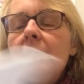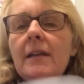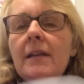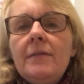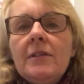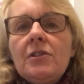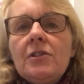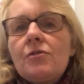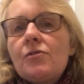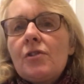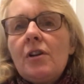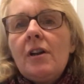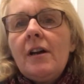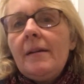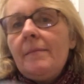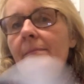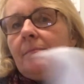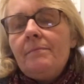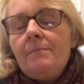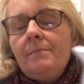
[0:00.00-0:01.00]
leave it to
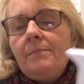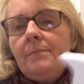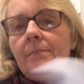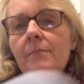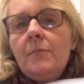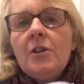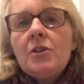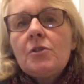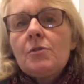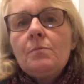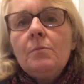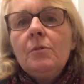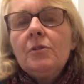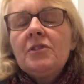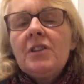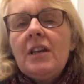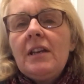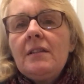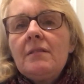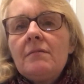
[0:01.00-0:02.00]
dry, which will
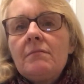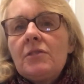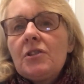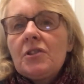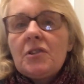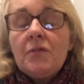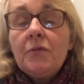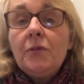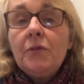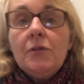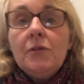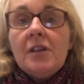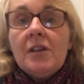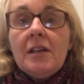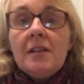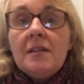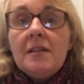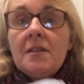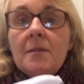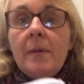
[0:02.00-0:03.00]
take just a few
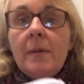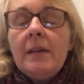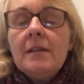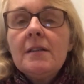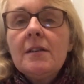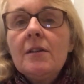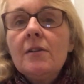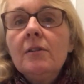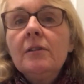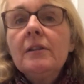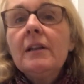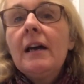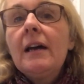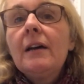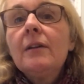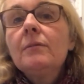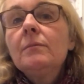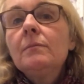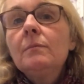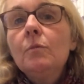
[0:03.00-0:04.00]
days depending on
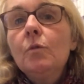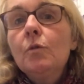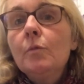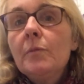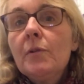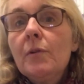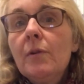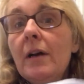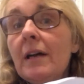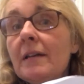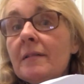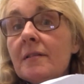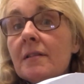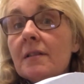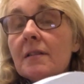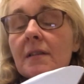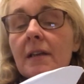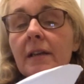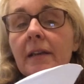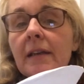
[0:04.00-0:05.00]
how warm your house
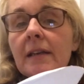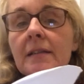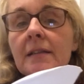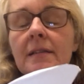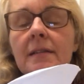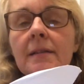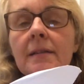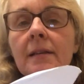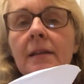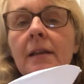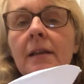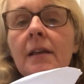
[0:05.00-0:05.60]
is, I guess.